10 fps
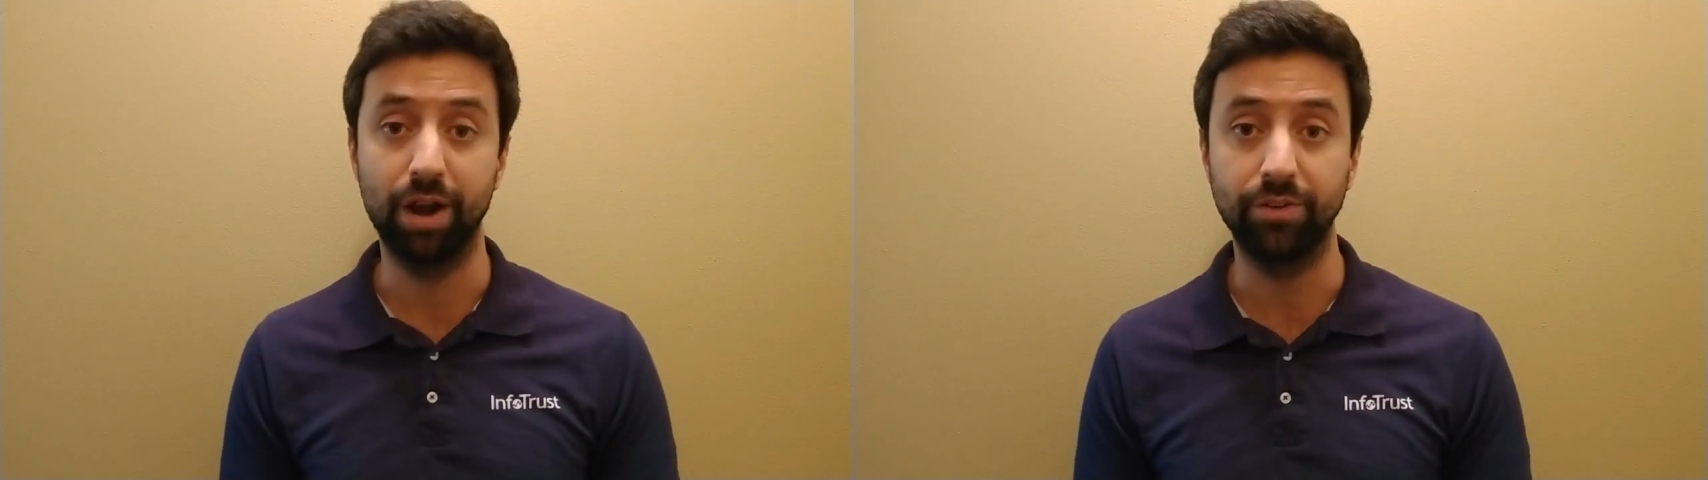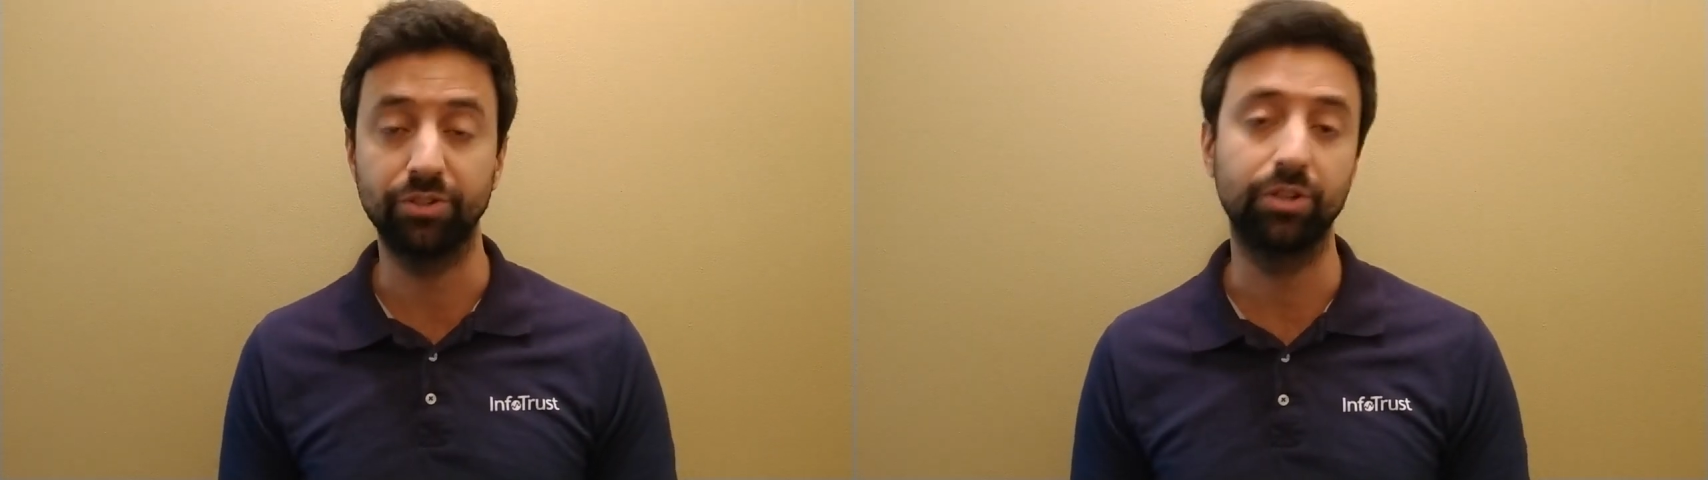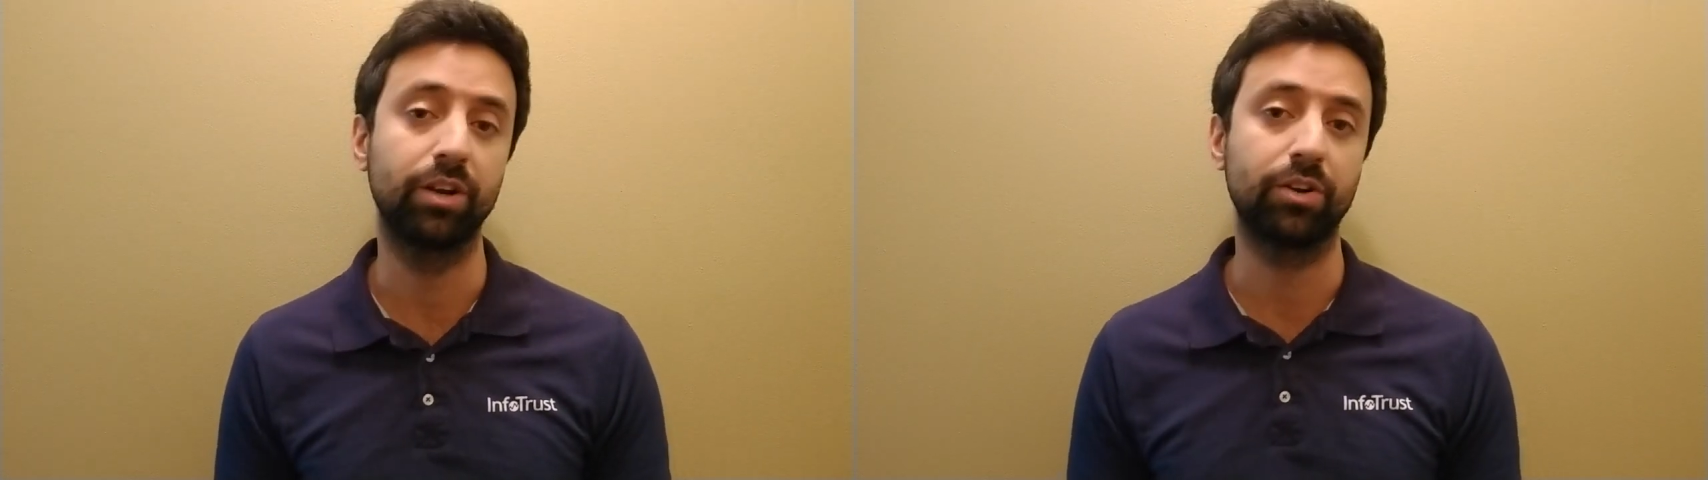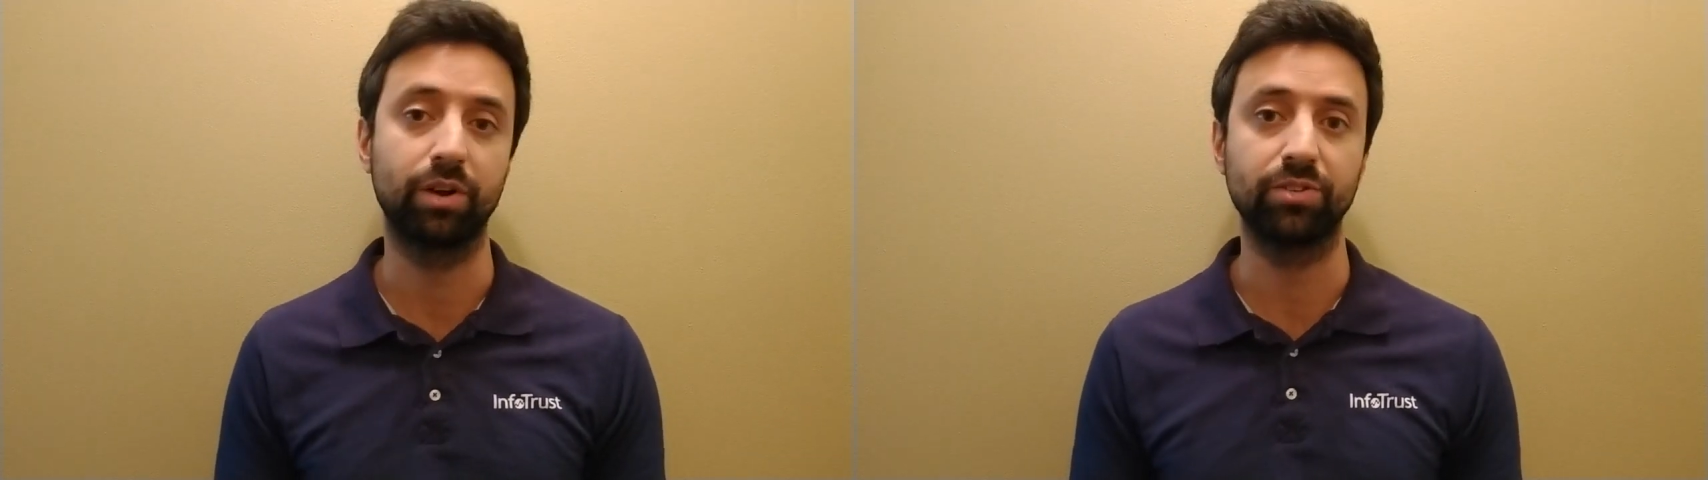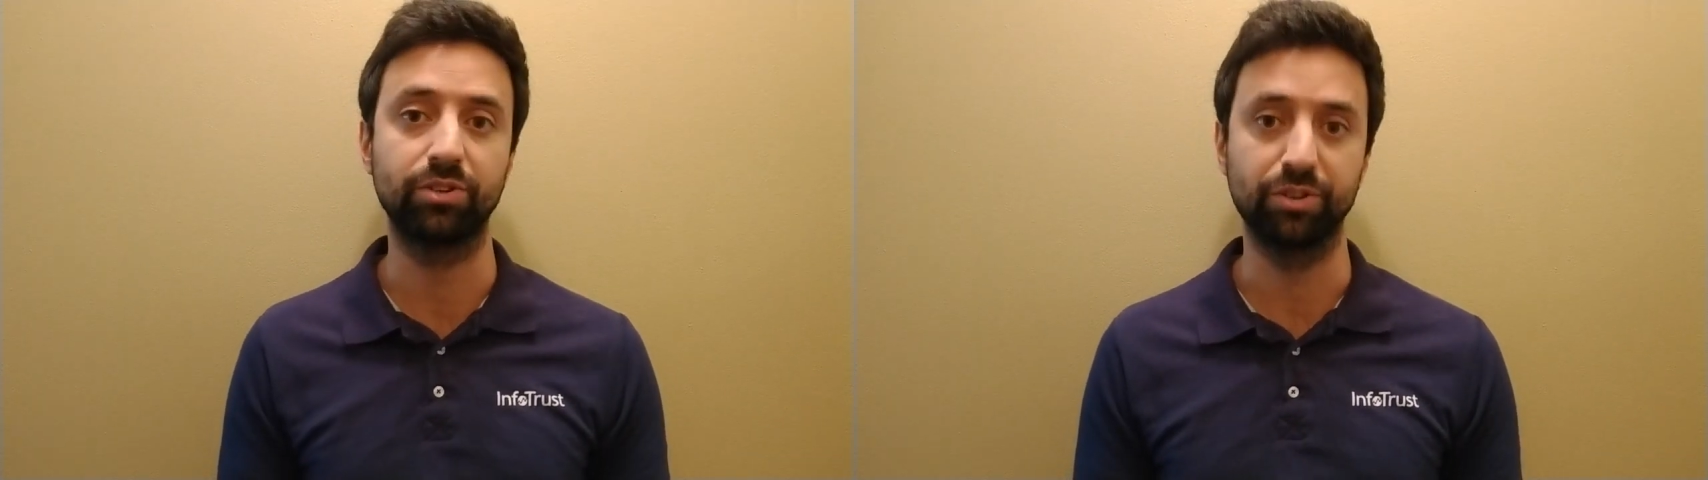browser
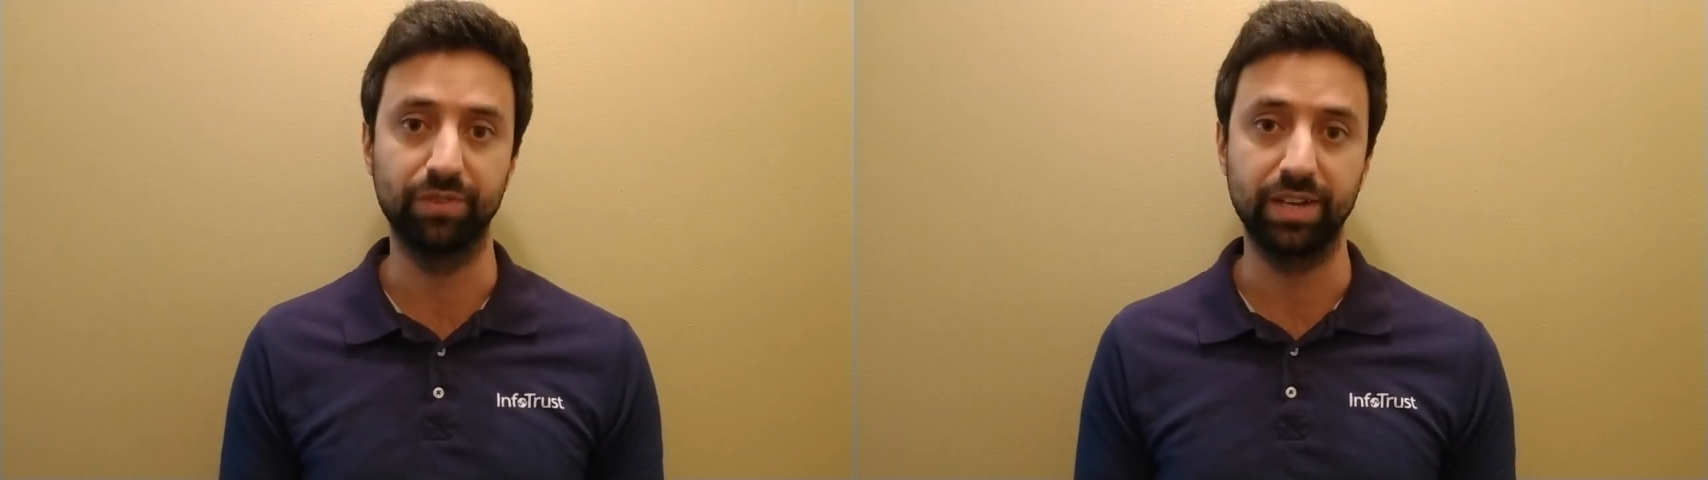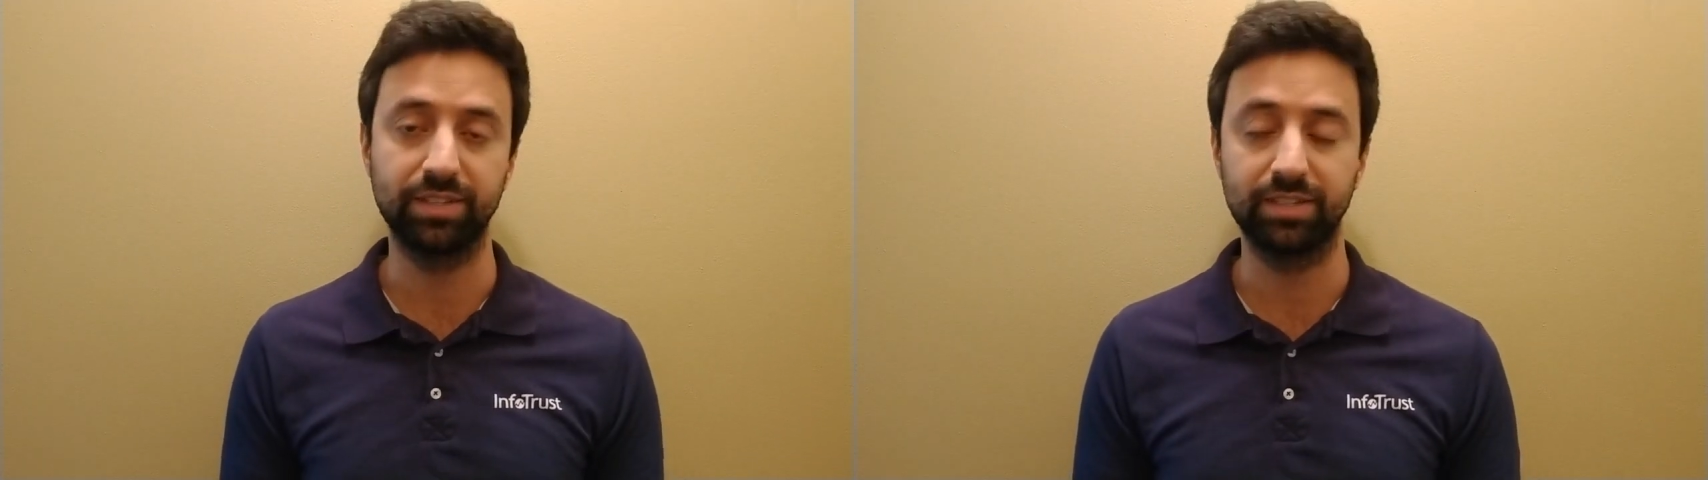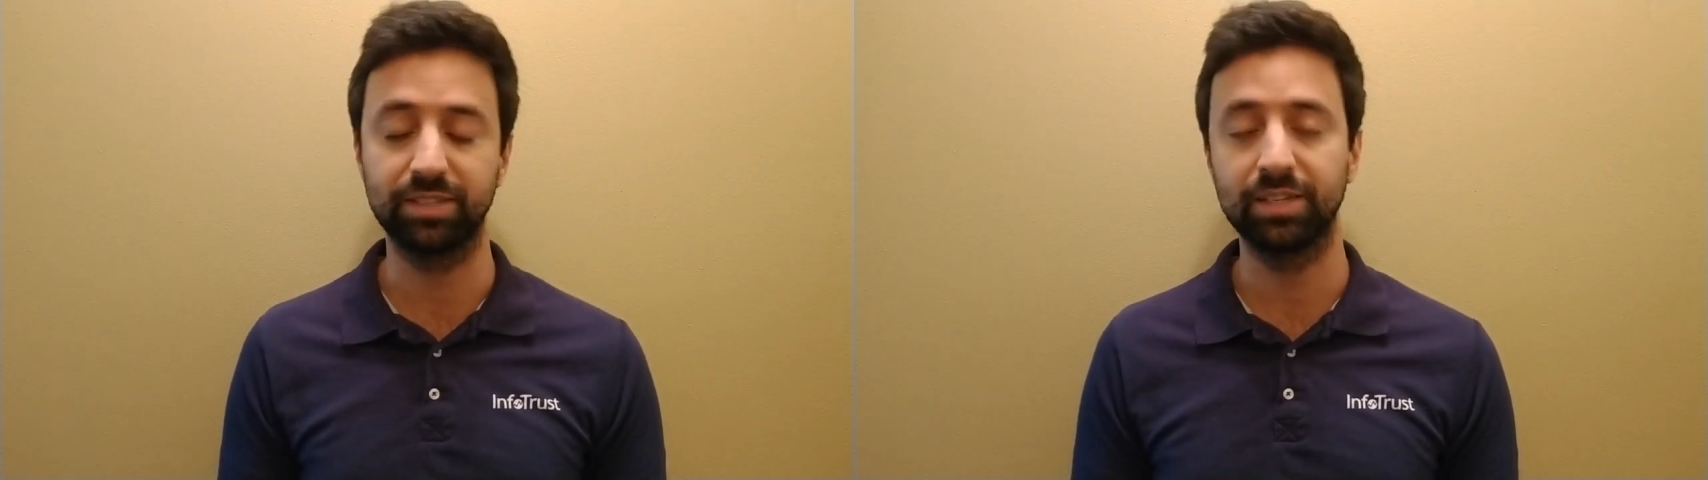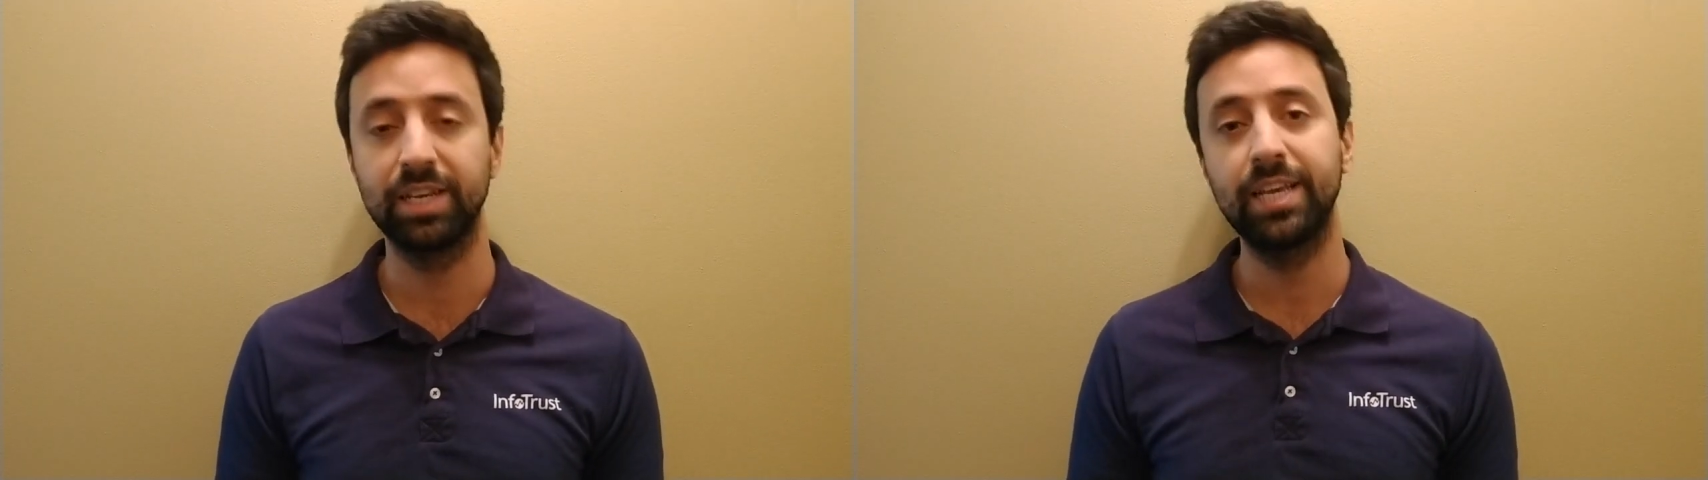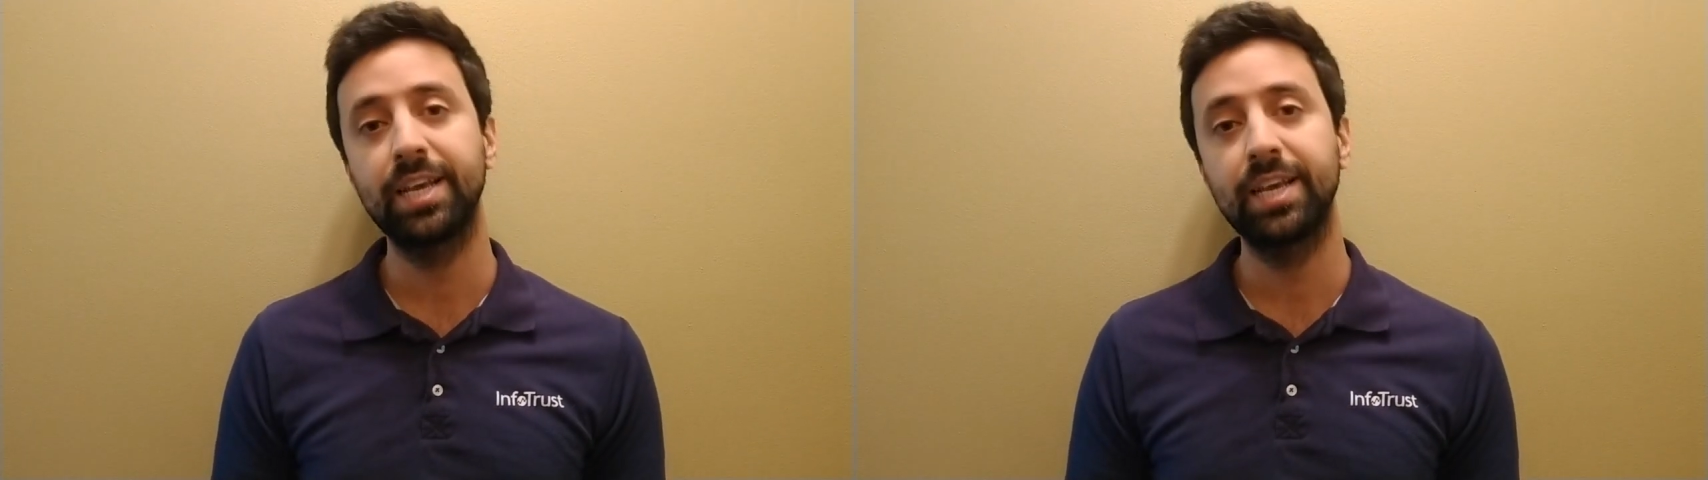across their devices.